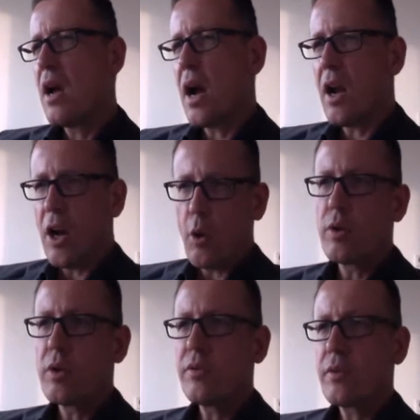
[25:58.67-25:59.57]
are
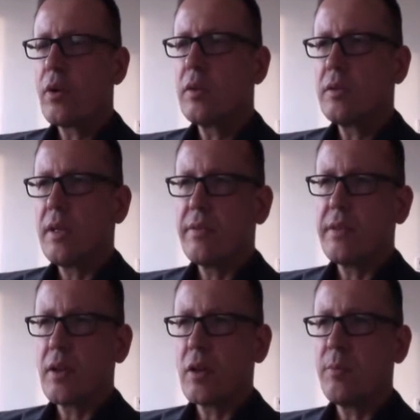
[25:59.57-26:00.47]
lower, of course. You have
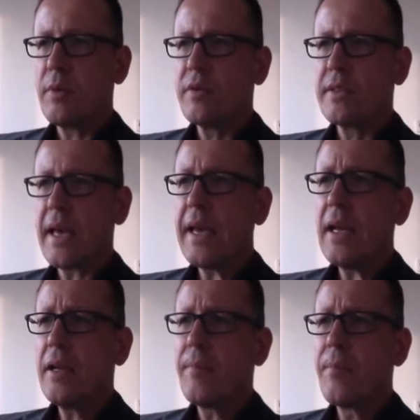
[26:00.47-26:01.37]
the economy of
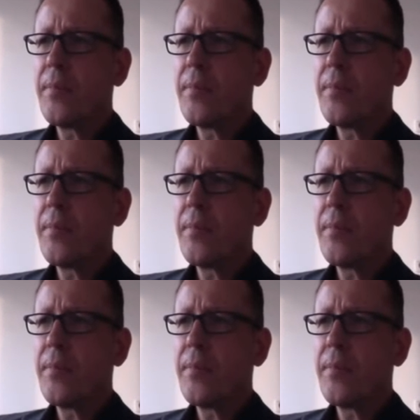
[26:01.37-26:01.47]
scale.